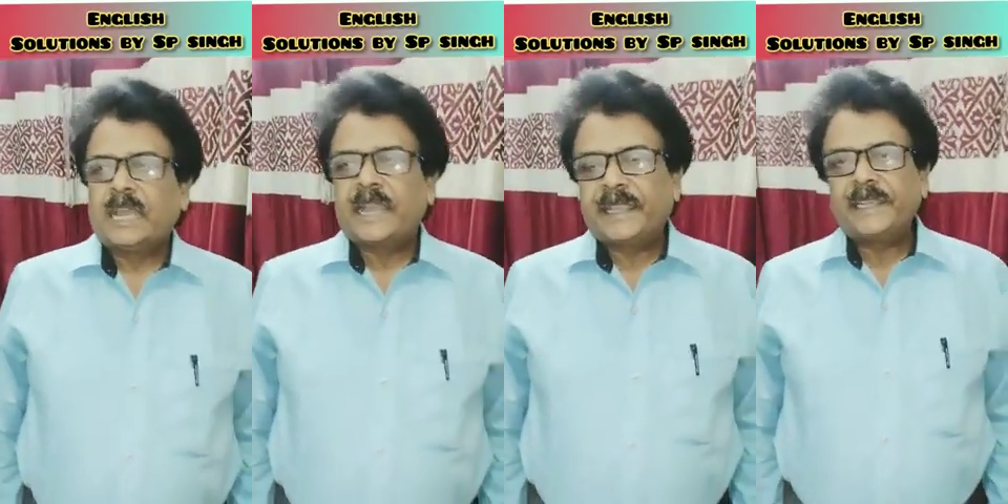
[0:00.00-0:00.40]

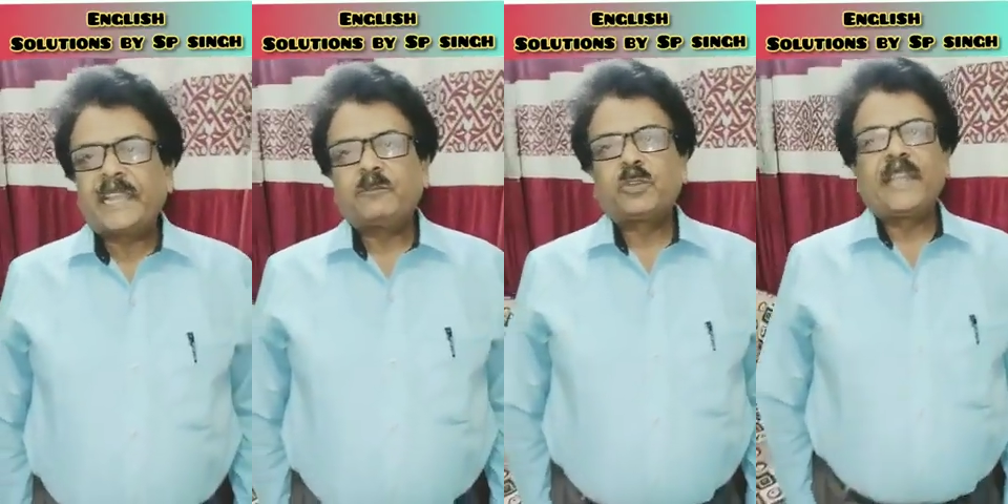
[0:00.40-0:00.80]
again
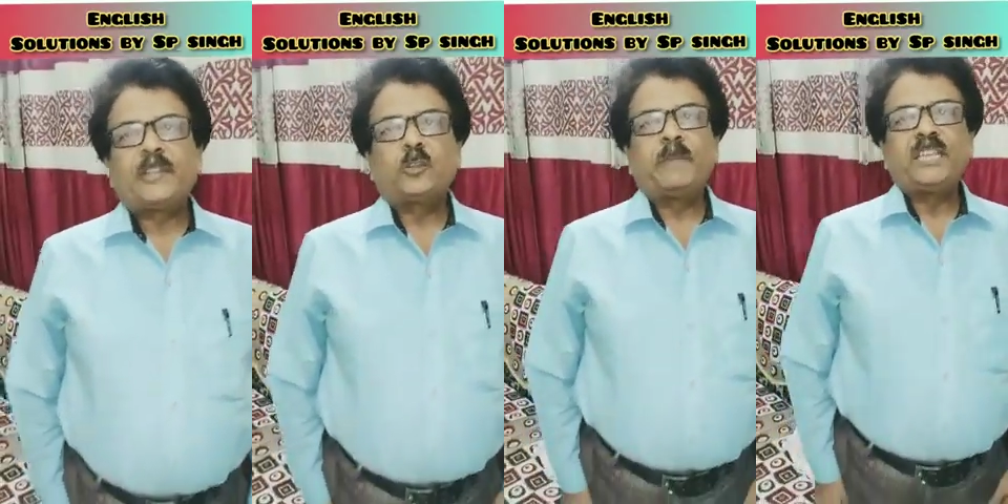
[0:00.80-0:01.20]
I would
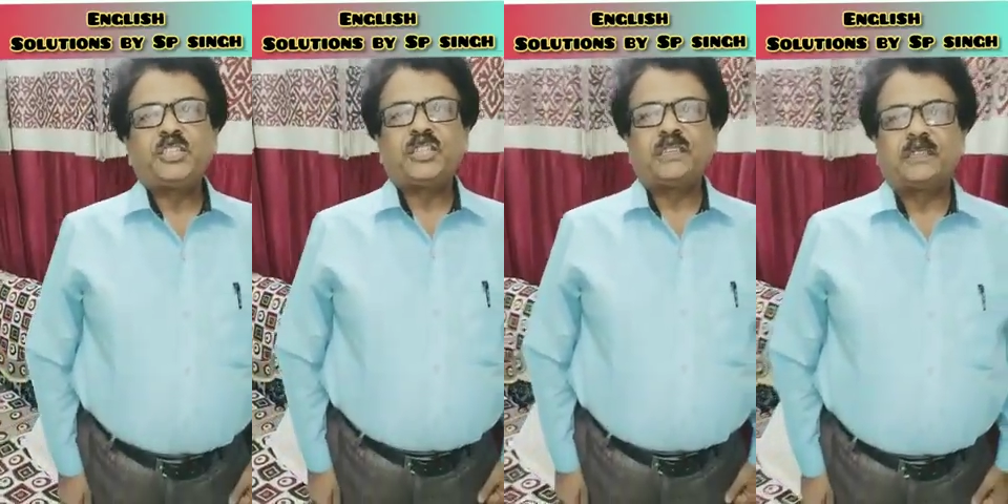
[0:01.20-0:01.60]
like to
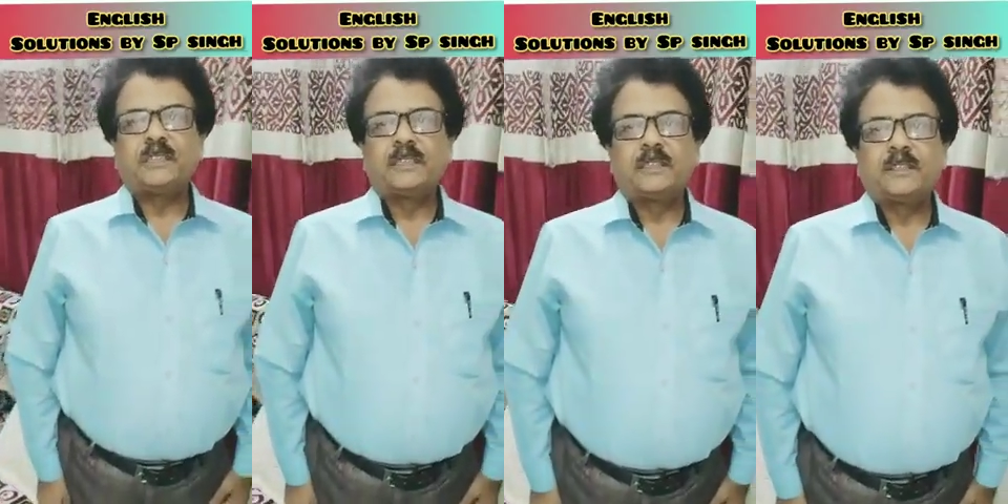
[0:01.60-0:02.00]
mention
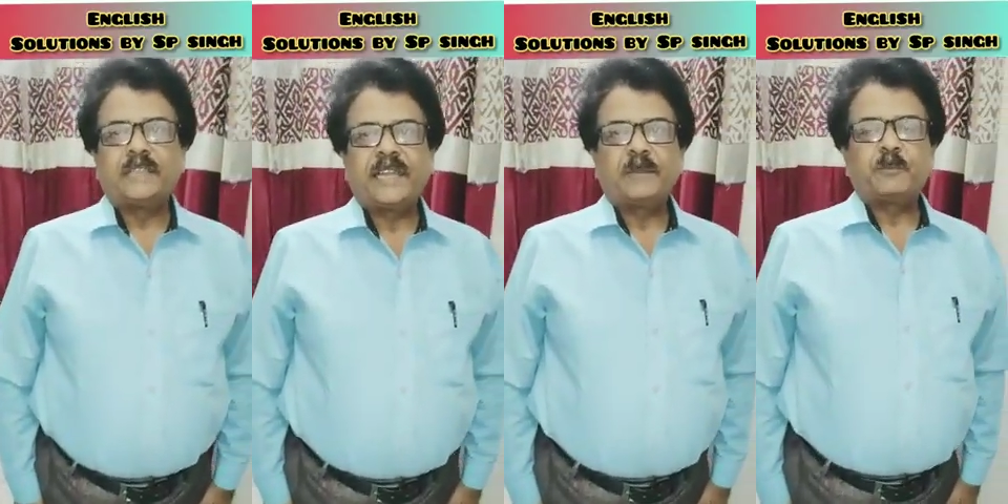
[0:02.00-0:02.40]

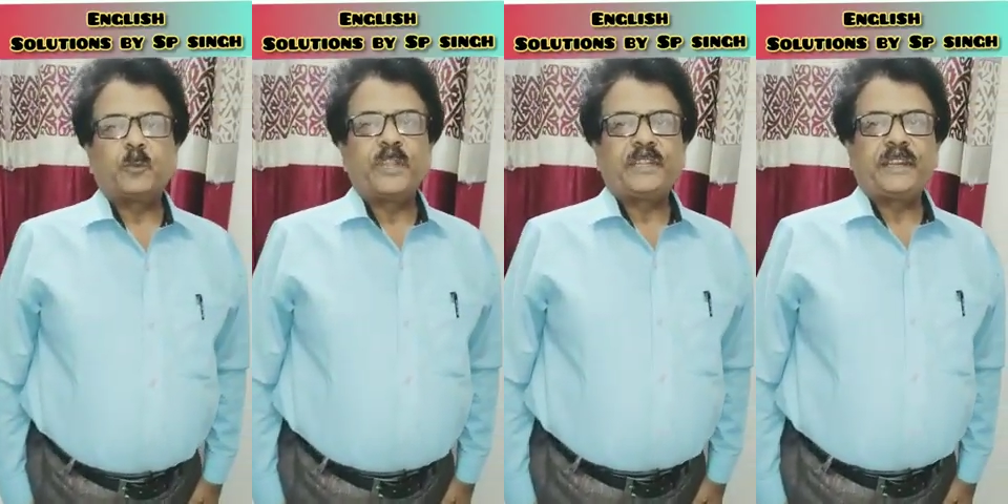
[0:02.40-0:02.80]
that
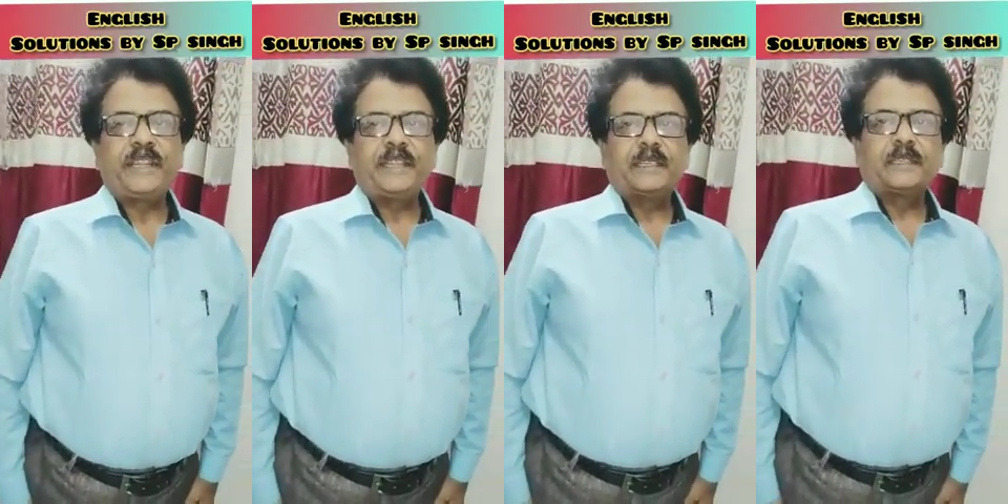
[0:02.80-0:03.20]

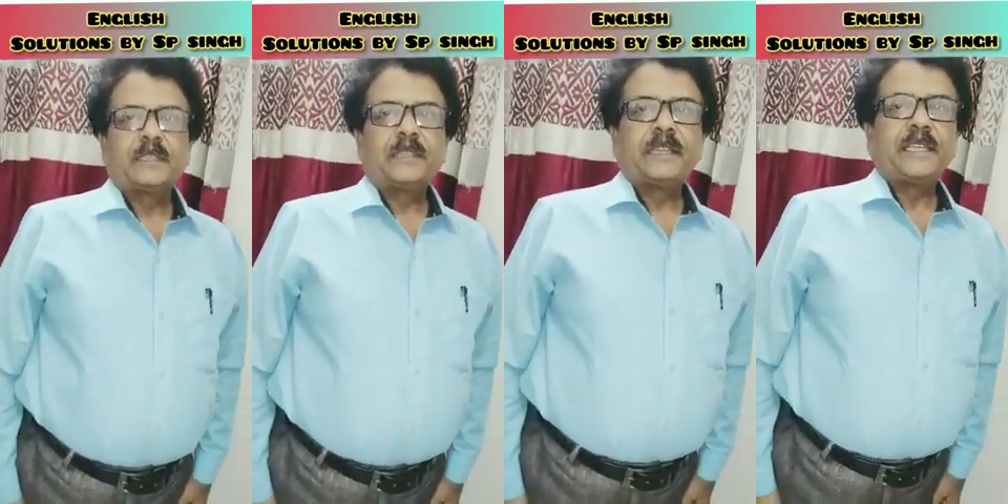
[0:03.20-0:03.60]
poetry
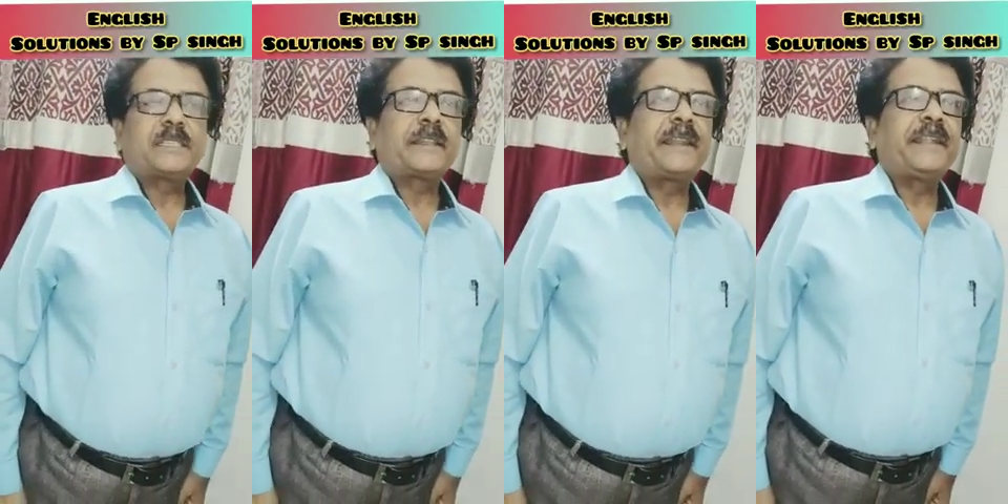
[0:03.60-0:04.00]

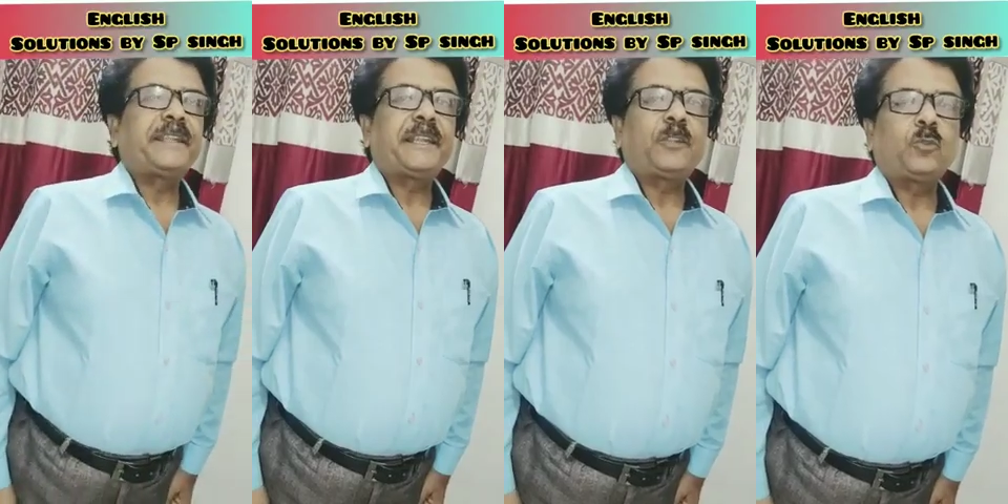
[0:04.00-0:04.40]
is
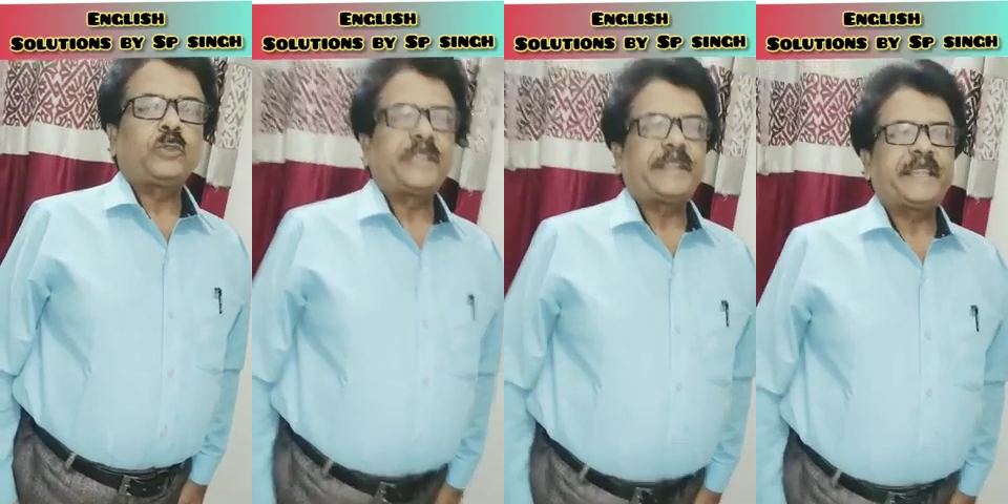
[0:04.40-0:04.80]
related
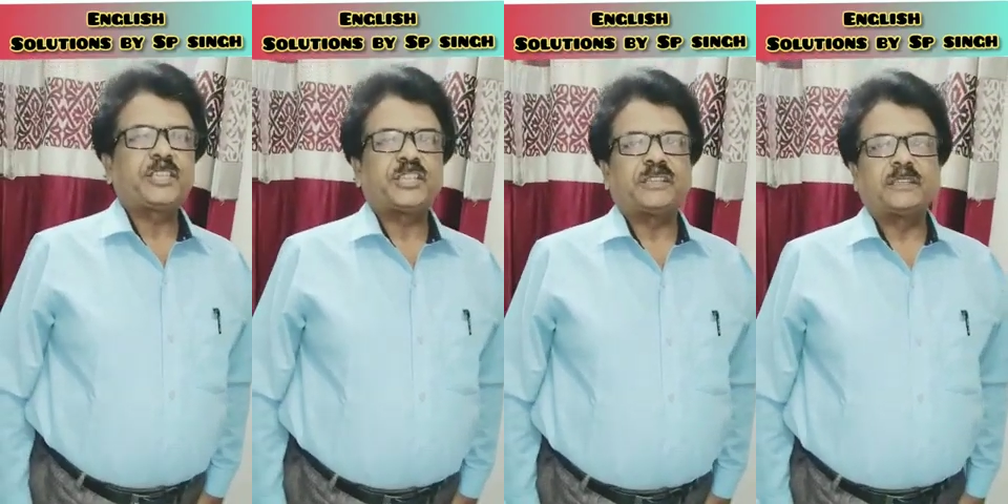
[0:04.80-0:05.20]
to the
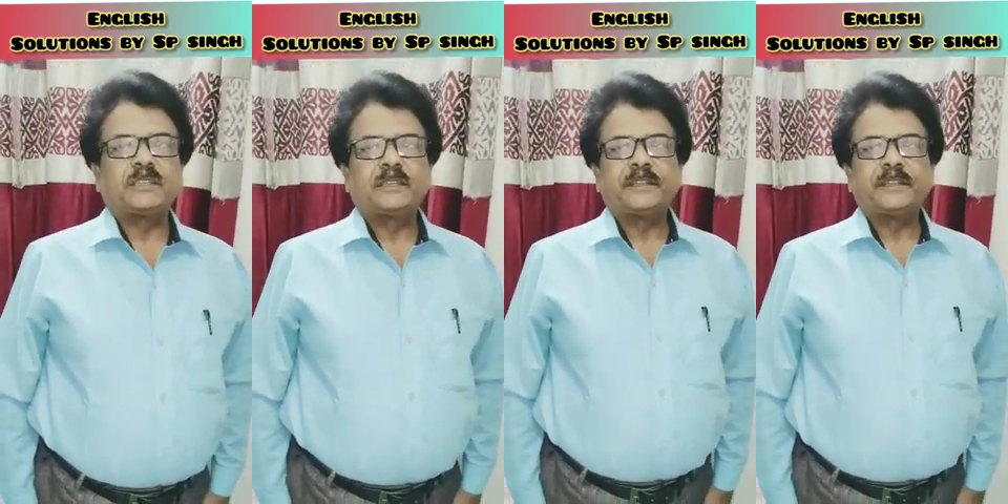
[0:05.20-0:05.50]
diction.